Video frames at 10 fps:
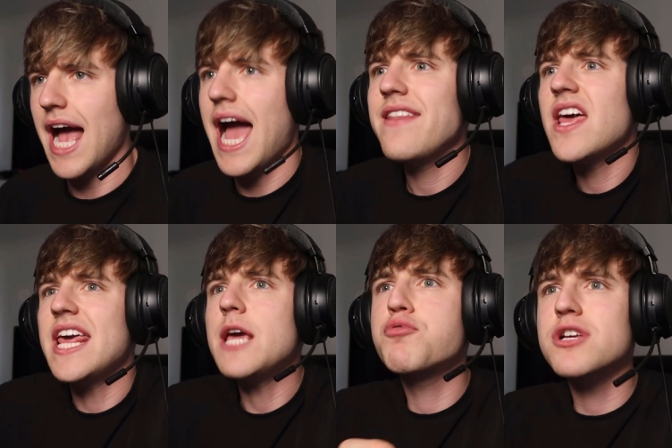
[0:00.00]
And then
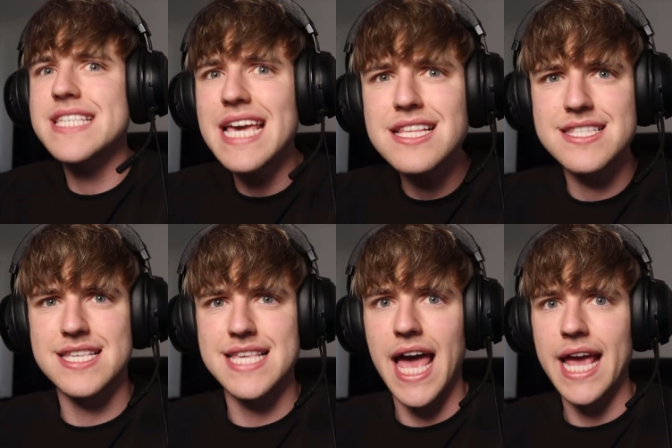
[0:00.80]
he proceeds to
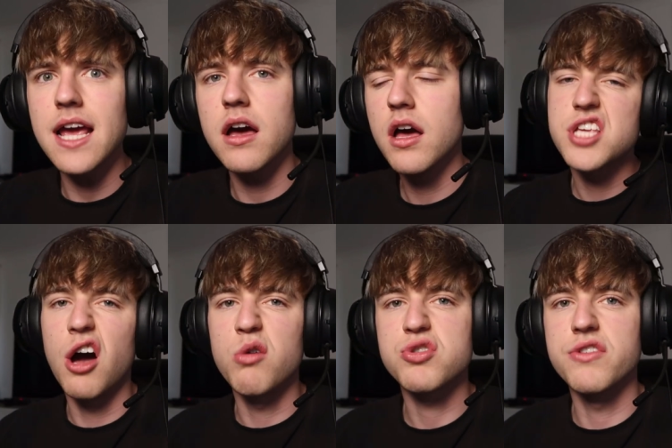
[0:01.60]
say,
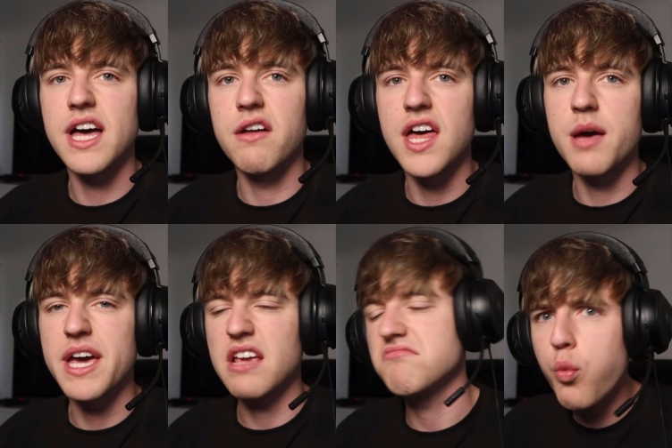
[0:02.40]
Turtle's gone down there,
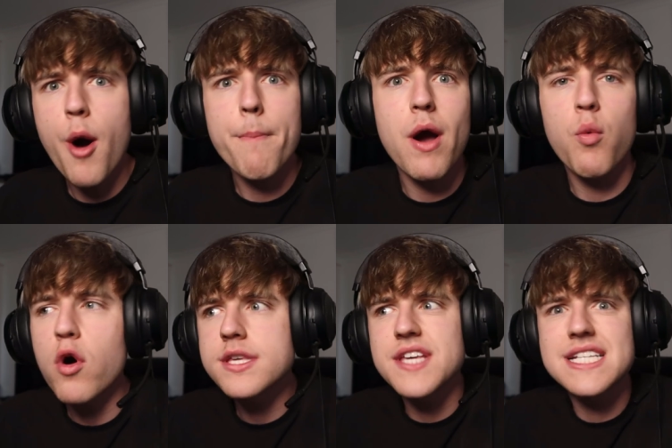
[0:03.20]
mate. What?
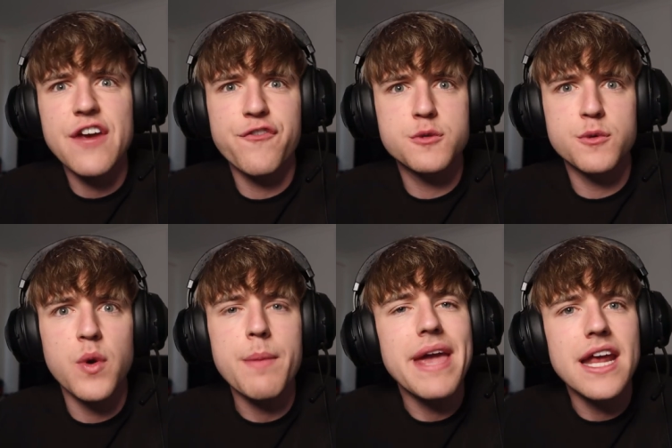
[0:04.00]
What's the difference
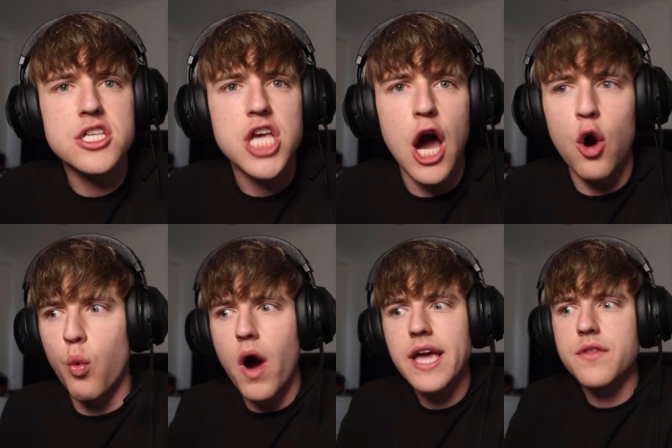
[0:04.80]
between me and a turtle?
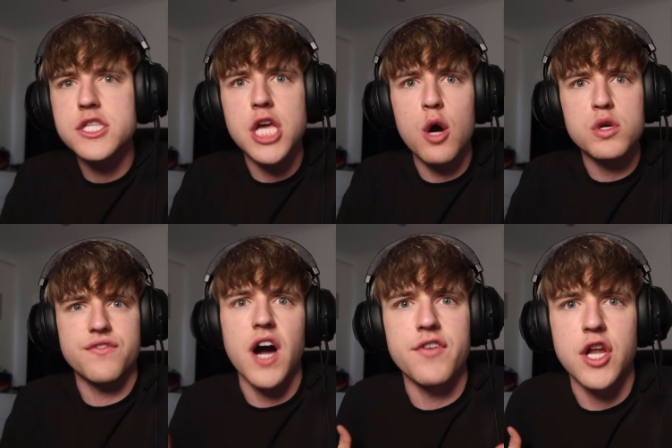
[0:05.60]
Why can the turtle
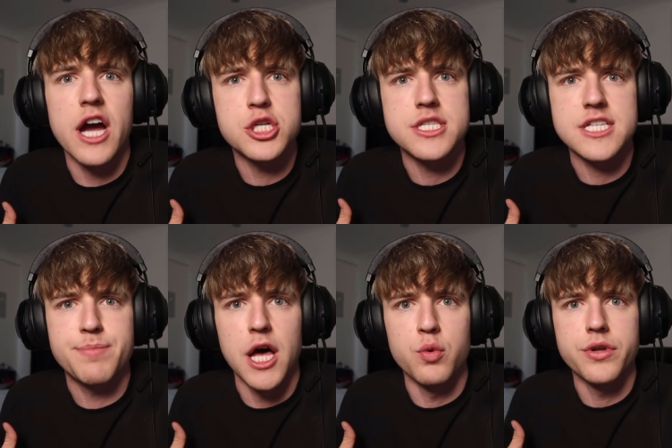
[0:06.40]
survive and I just
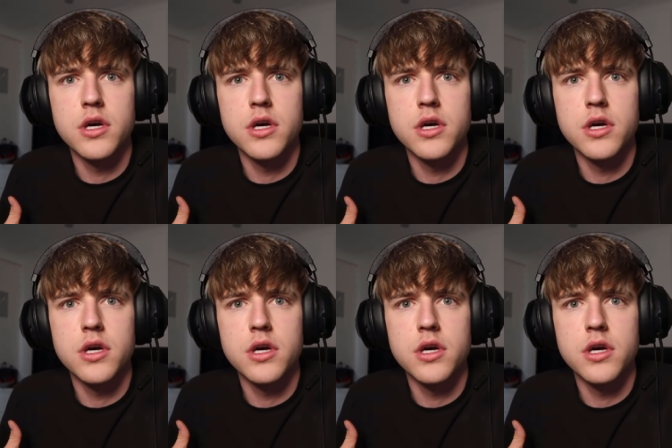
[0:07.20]
explode?